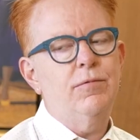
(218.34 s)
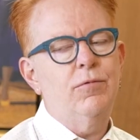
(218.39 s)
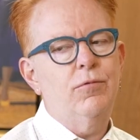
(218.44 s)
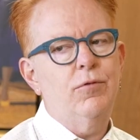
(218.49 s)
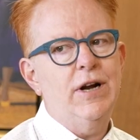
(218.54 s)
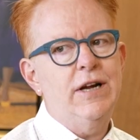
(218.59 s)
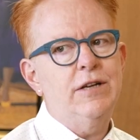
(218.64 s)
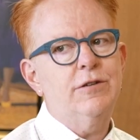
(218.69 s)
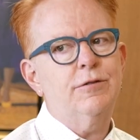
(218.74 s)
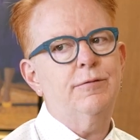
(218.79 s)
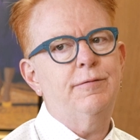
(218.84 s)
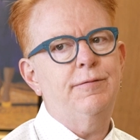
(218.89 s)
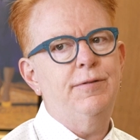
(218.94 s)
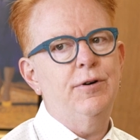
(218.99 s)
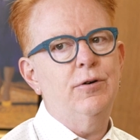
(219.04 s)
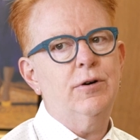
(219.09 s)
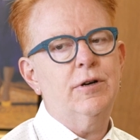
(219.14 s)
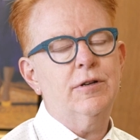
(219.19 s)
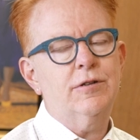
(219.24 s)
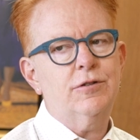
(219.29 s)
razor
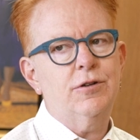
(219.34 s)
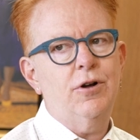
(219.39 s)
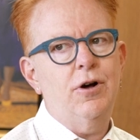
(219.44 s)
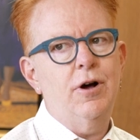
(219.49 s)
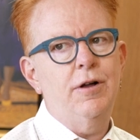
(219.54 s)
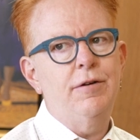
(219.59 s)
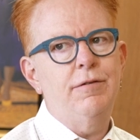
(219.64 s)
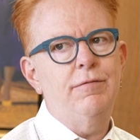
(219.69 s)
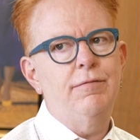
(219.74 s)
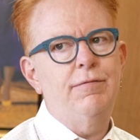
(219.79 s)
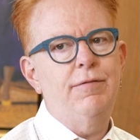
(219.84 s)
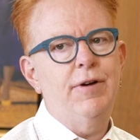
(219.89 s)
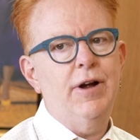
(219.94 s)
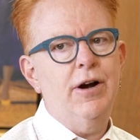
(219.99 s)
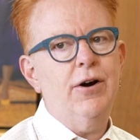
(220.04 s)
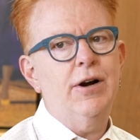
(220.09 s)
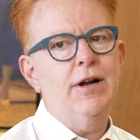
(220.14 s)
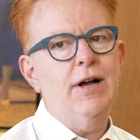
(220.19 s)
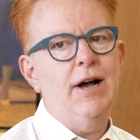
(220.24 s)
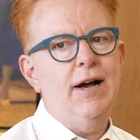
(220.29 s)
focused on
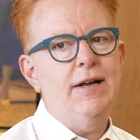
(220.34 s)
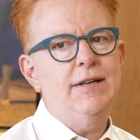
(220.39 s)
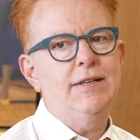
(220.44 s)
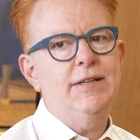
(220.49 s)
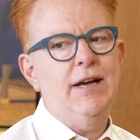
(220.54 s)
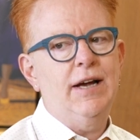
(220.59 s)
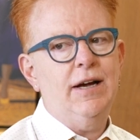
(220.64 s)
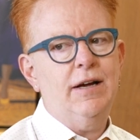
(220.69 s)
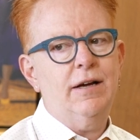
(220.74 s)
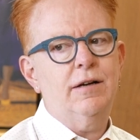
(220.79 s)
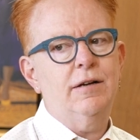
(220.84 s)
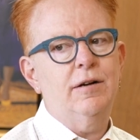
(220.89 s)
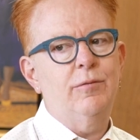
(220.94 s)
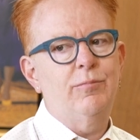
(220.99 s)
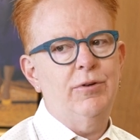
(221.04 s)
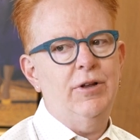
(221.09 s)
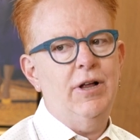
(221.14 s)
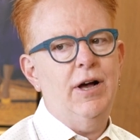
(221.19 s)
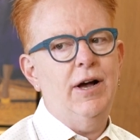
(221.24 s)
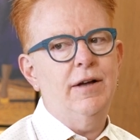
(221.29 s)
very high tech
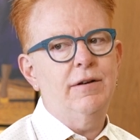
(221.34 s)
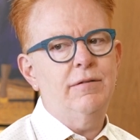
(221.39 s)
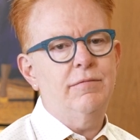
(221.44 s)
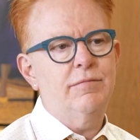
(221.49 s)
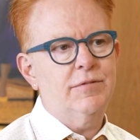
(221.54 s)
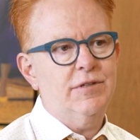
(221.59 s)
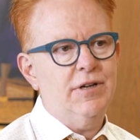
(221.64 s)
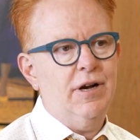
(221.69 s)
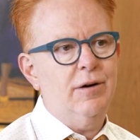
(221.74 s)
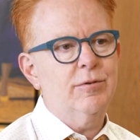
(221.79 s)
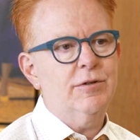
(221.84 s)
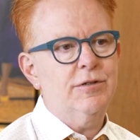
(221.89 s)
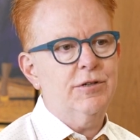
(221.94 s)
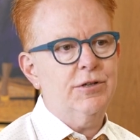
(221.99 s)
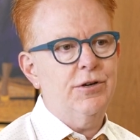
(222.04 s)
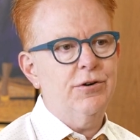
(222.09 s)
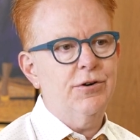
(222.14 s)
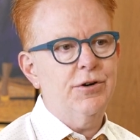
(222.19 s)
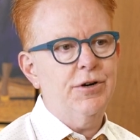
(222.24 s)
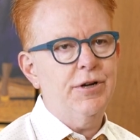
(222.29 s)
applied
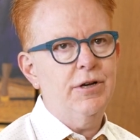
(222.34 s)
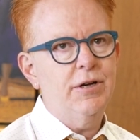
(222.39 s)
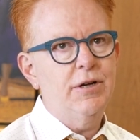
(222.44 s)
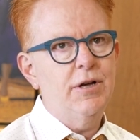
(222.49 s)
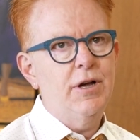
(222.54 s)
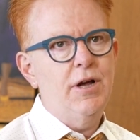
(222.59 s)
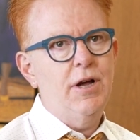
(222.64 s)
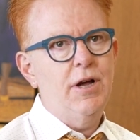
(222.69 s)
cybersecurity.